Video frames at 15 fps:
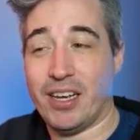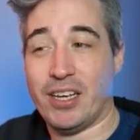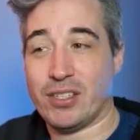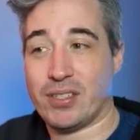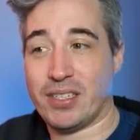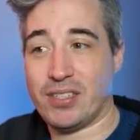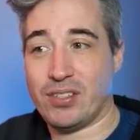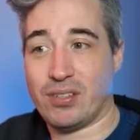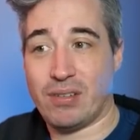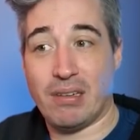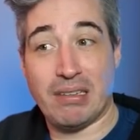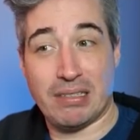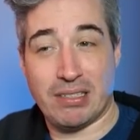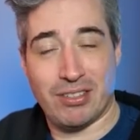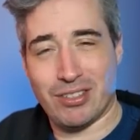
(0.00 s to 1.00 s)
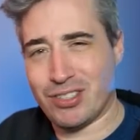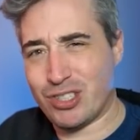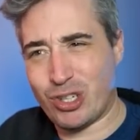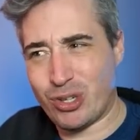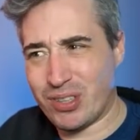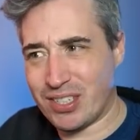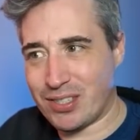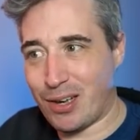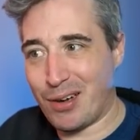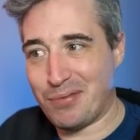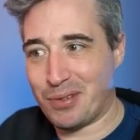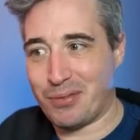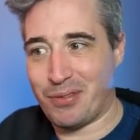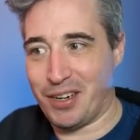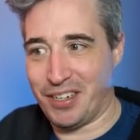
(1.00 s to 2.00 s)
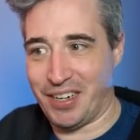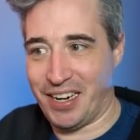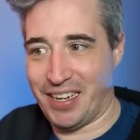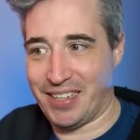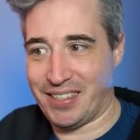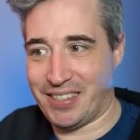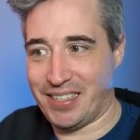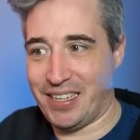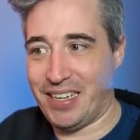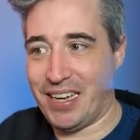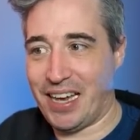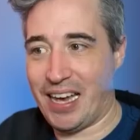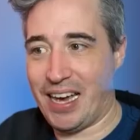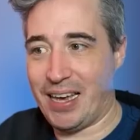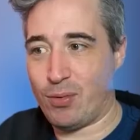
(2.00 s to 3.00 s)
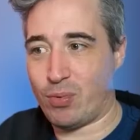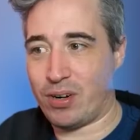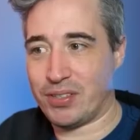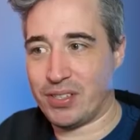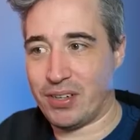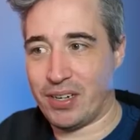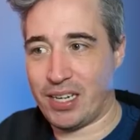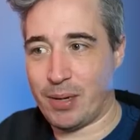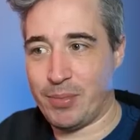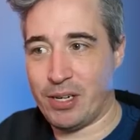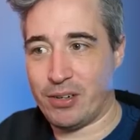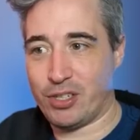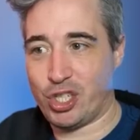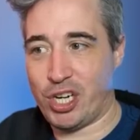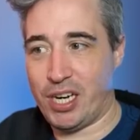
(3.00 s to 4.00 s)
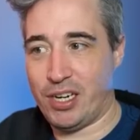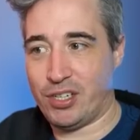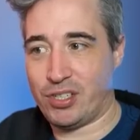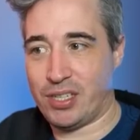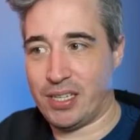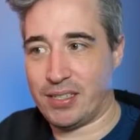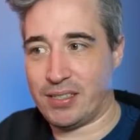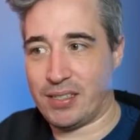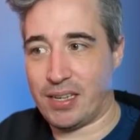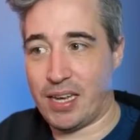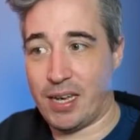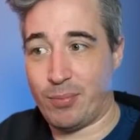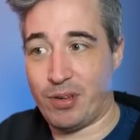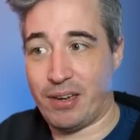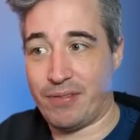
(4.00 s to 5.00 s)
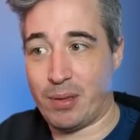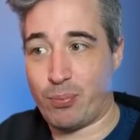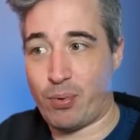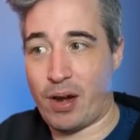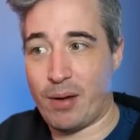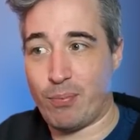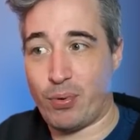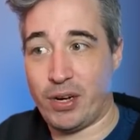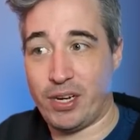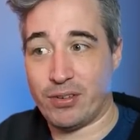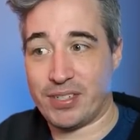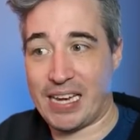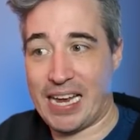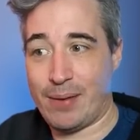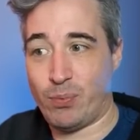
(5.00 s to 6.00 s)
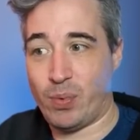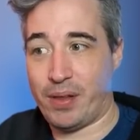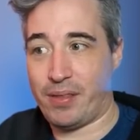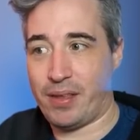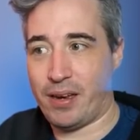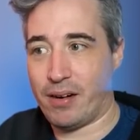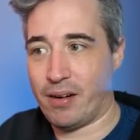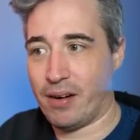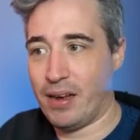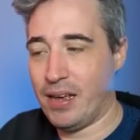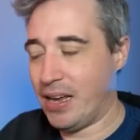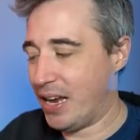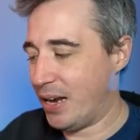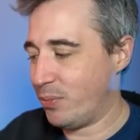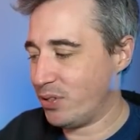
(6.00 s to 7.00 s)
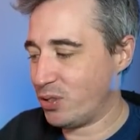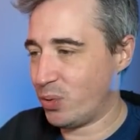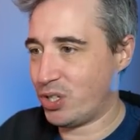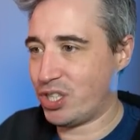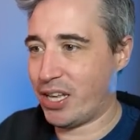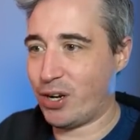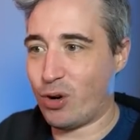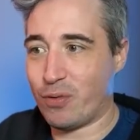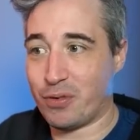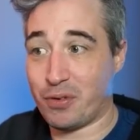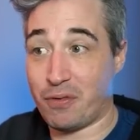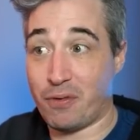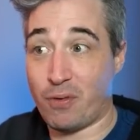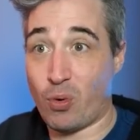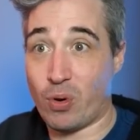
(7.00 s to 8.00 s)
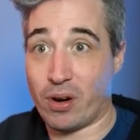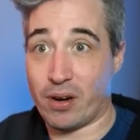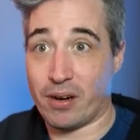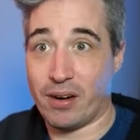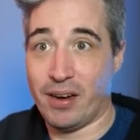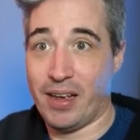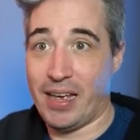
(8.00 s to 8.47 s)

So let's, let's turn this off for fun and see. And we're also gonna come here and change this. Um, we have the prettier tab width here and we'll switch that over to four.